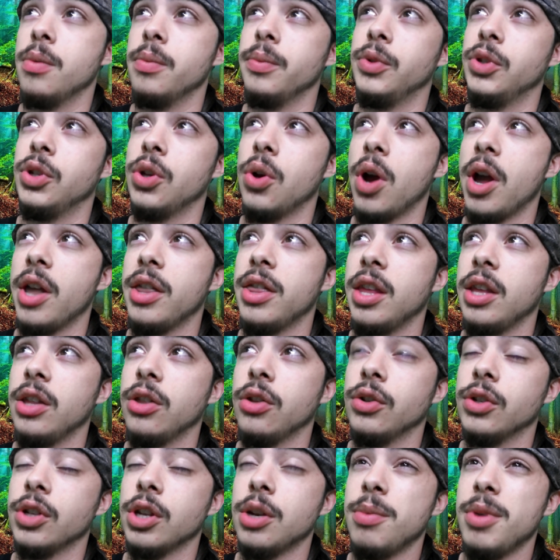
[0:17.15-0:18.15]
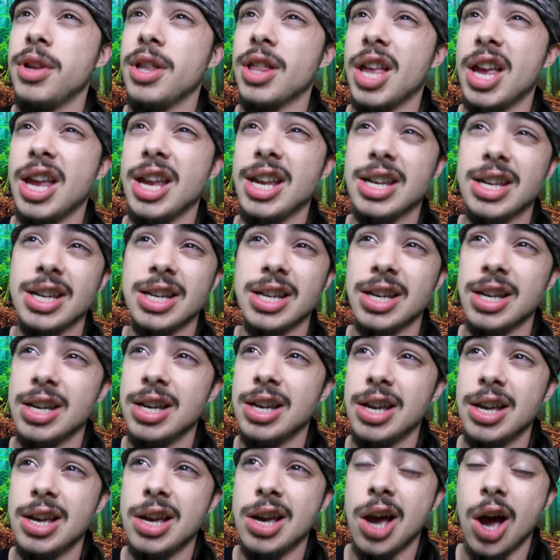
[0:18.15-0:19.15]
so I think there's going to be like
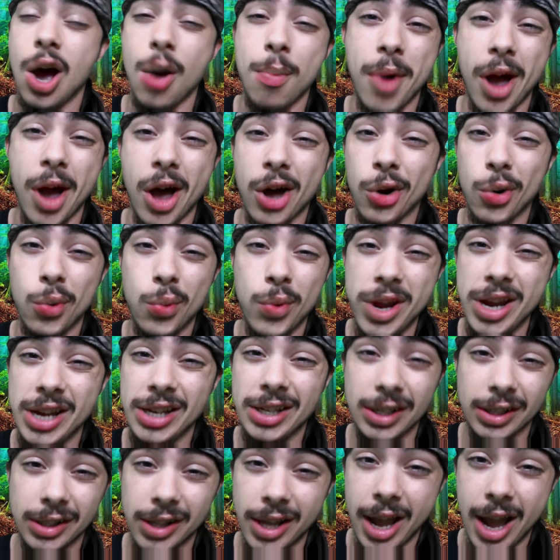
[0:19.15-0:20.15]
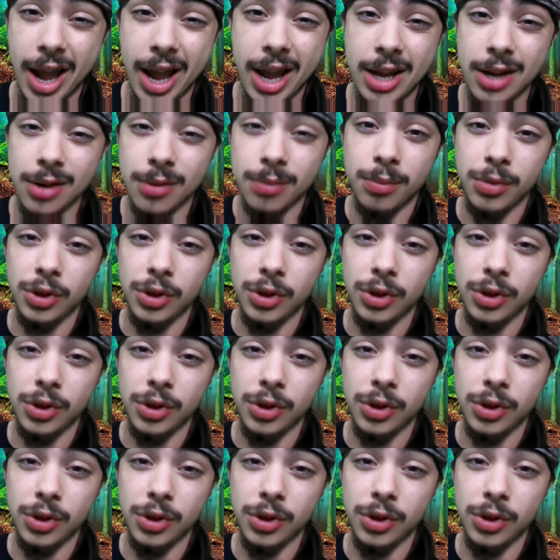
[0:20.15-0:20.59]
about a week delay